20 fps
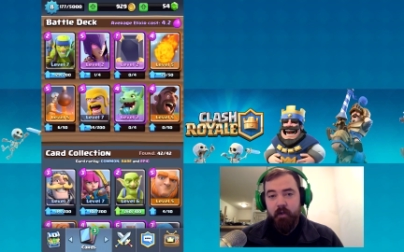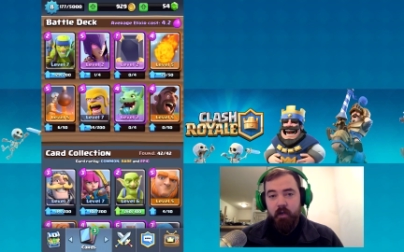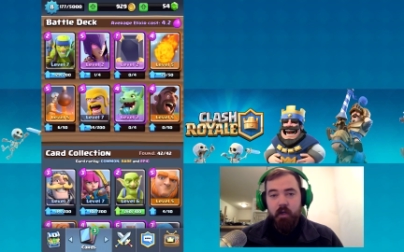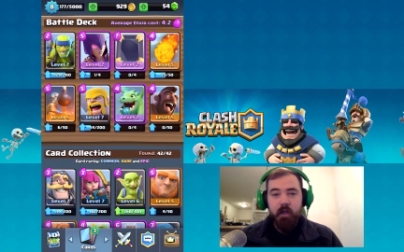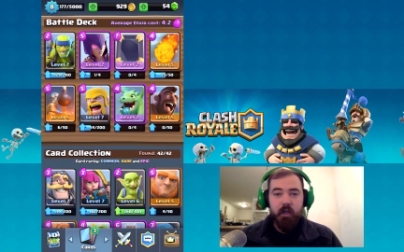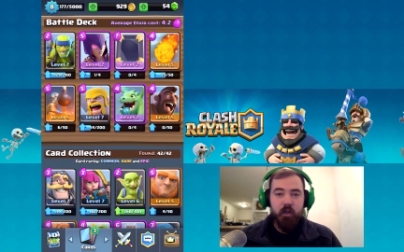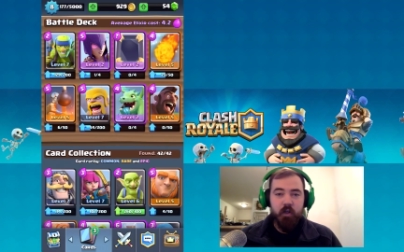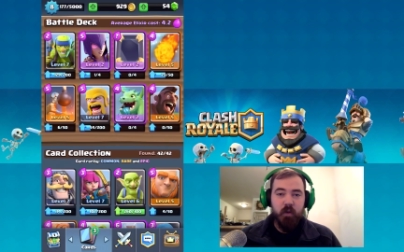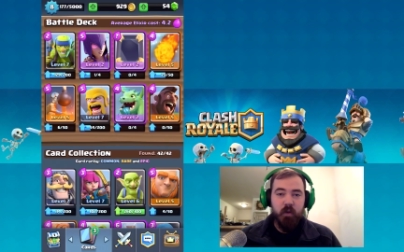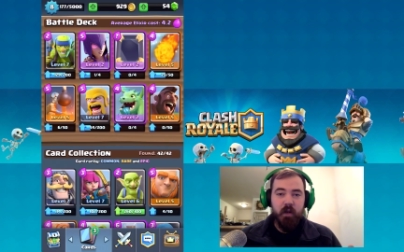
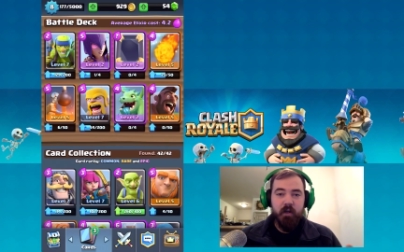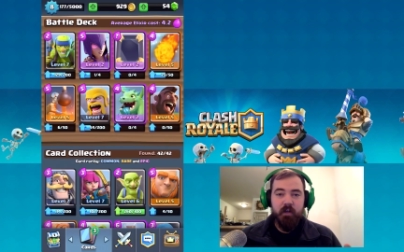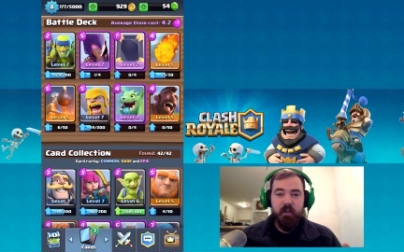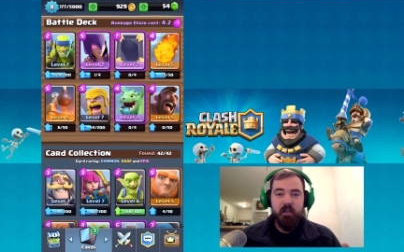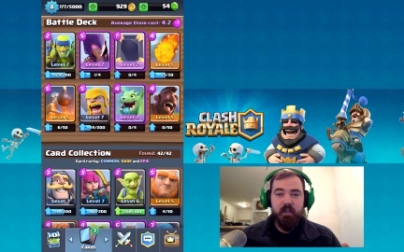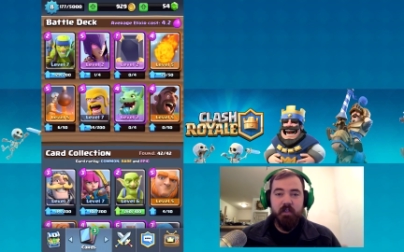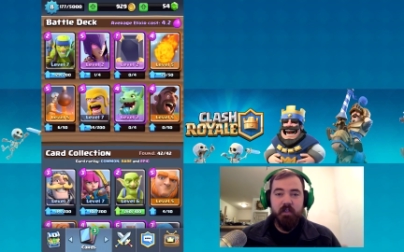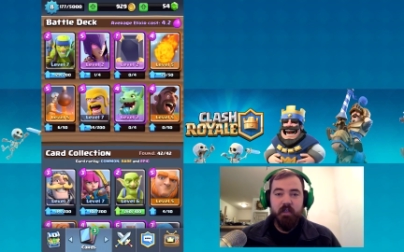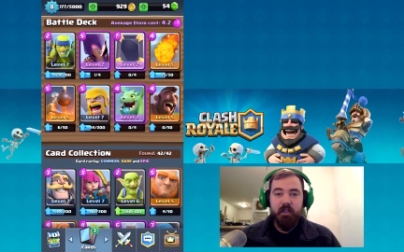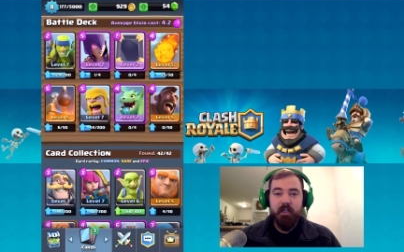and you're probably going to
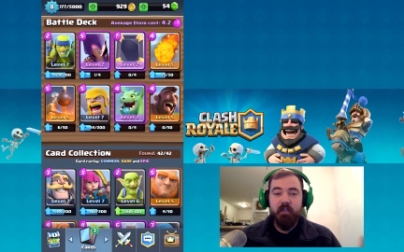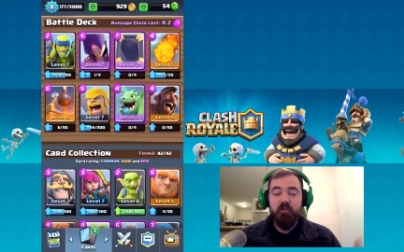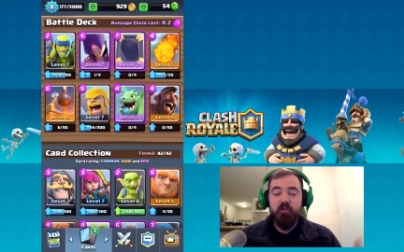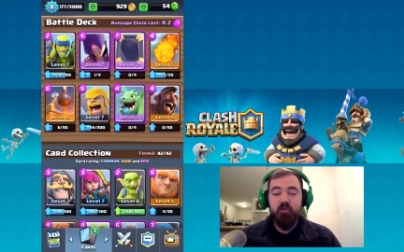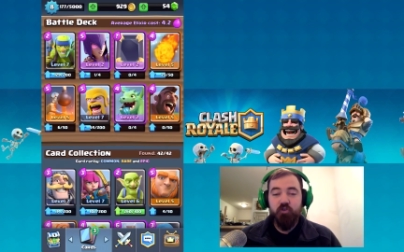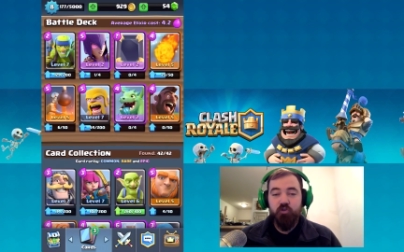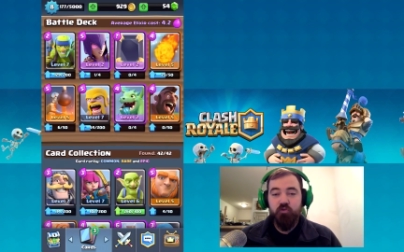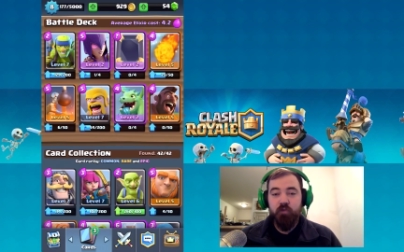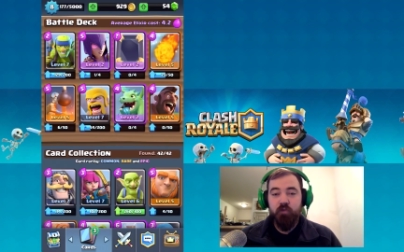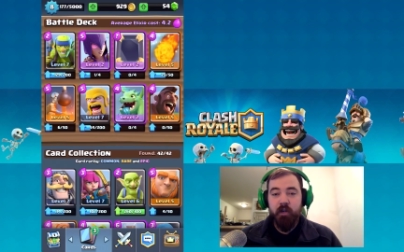see at least
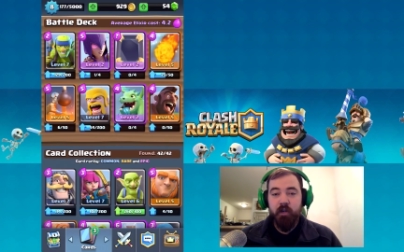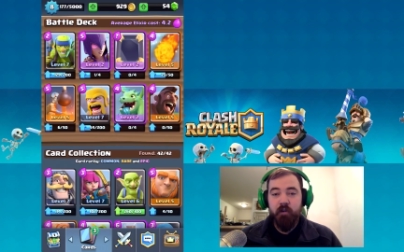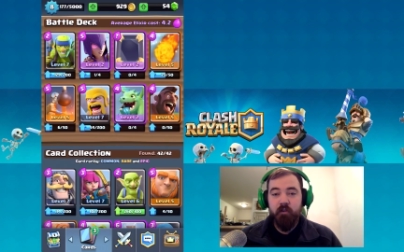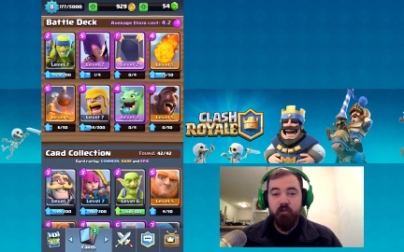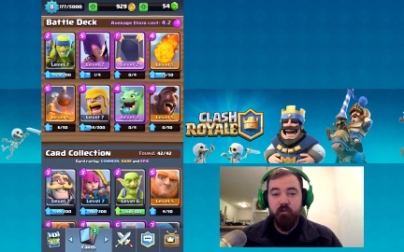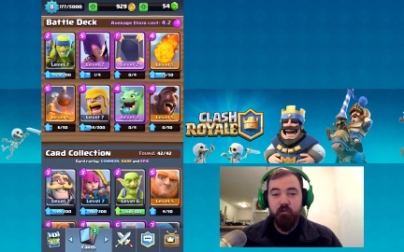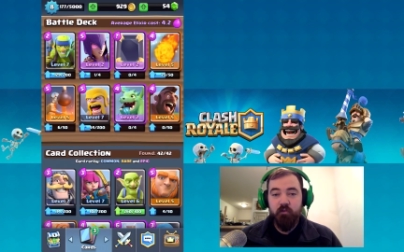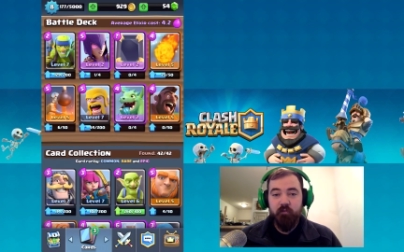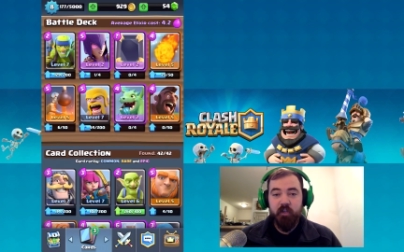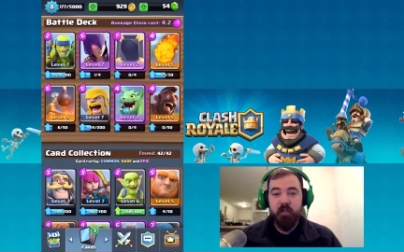2 rares,
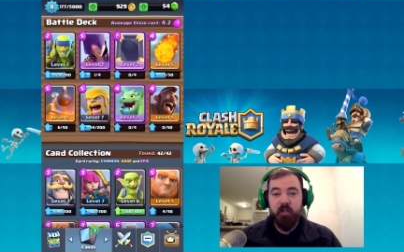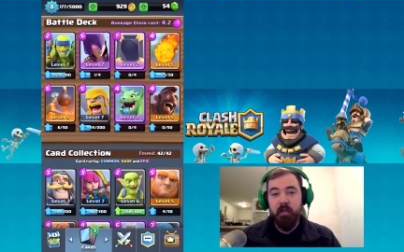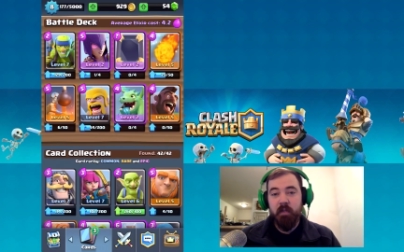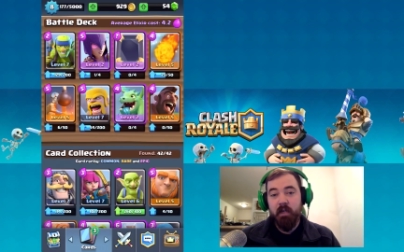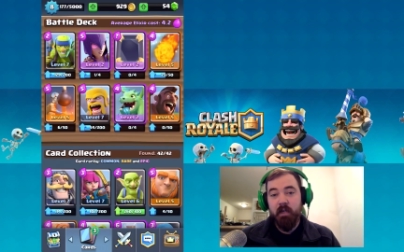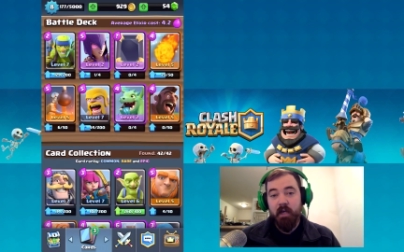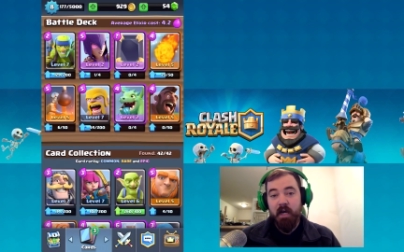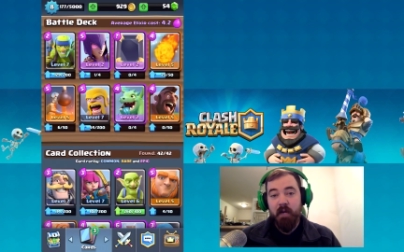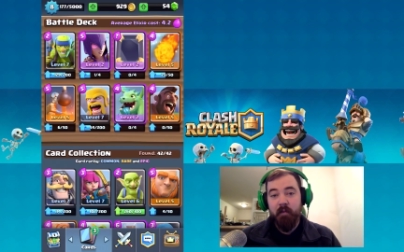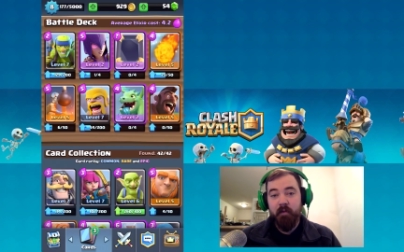with the rest being
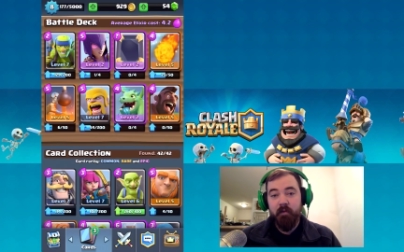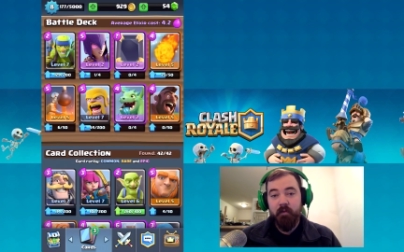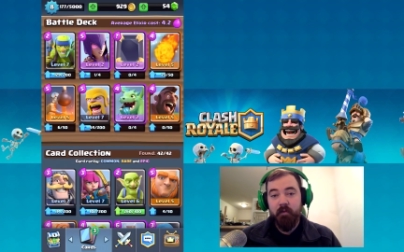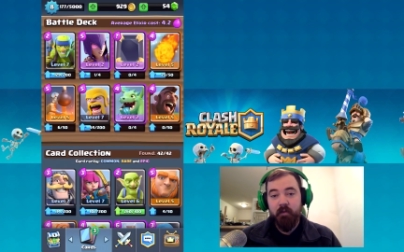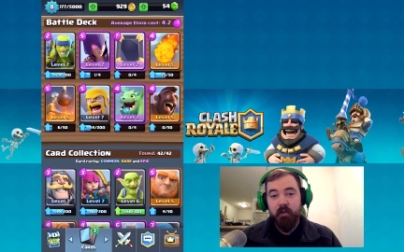common.